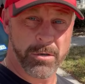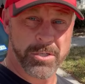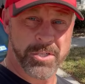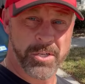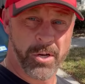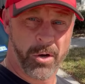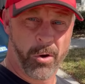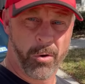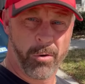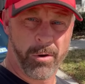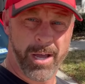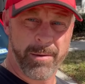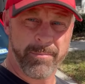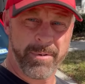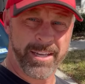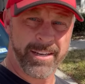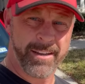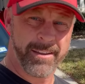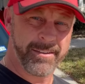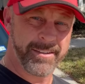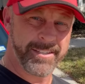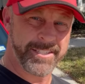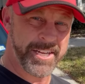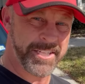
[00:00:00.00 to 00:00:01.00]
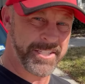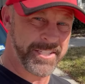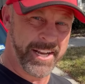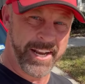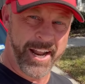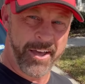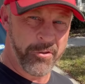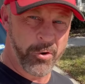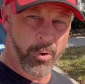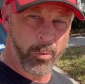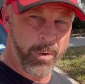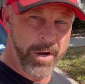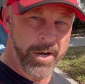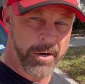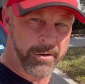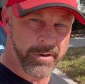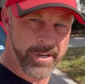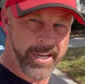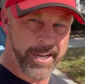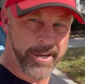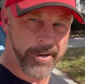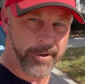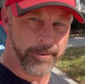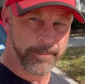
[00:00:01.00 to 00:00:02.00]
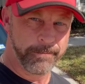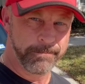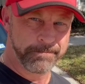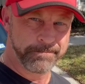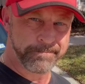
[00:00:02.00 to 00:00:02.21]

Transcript: So, I mean, just another weird deal.